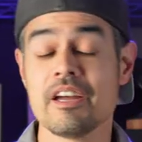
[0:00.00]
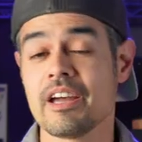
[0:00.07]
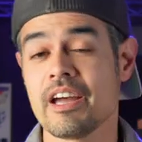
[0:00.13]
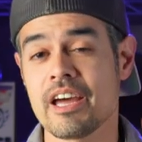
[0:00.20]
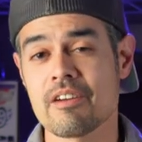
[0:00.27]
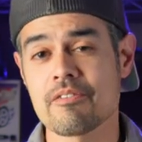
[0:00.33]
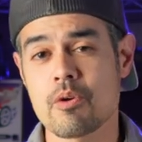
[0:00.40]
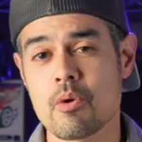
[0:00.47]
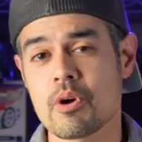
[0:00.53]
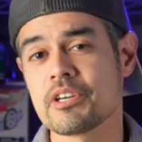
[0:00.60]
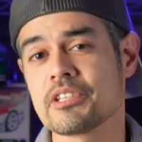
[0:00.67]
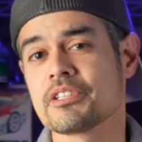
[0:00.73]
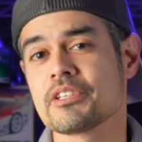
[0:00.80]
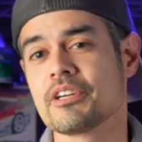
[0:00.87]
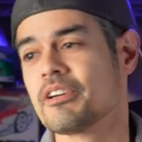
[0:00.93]
And of
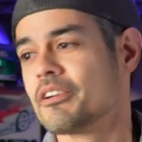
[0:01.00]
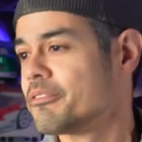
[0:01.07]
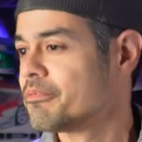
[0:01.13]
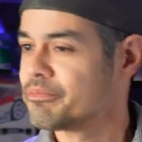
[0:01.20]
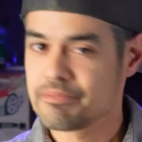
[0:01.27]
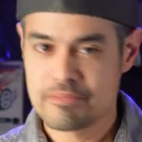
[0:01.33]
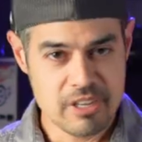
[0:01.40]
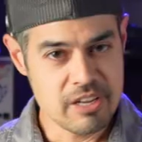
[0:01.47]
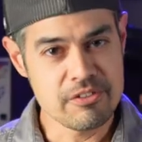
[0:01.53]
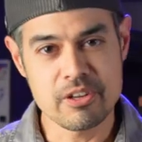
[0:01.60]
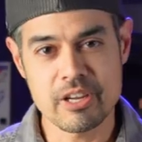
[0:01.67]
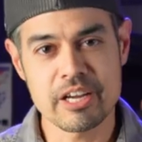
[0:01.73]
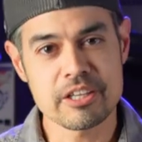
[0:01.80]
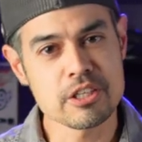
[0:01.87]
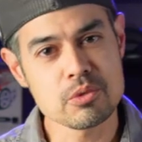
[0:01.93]
course, if you
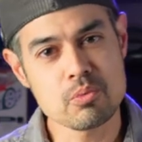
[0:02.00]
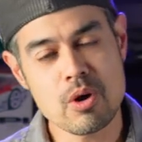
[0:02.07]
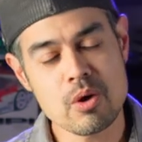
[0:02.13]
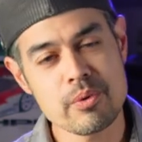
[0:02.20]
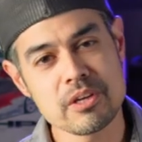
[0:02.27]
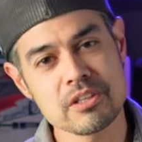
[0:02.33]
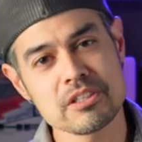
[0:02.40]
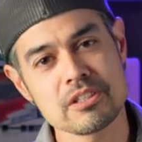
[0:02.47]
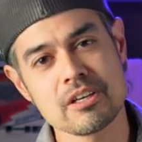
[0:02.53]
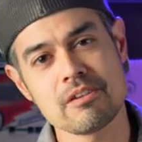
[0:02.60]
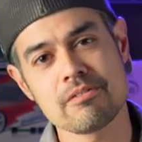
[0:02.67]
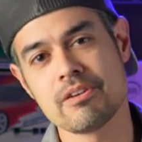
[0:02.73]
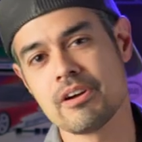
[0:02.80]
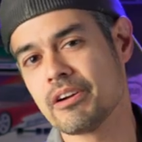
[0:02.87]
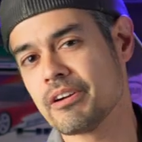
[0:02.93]
like this Onewheel
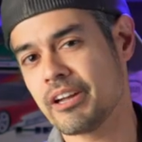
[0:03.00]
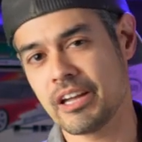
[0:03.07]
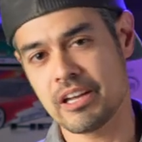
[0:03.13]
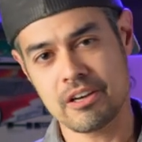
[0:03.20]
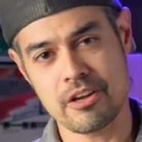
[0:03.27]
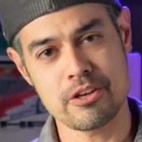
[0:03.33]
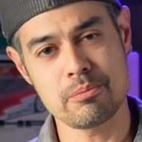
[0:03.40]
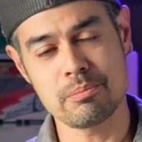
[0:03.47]
stuff and other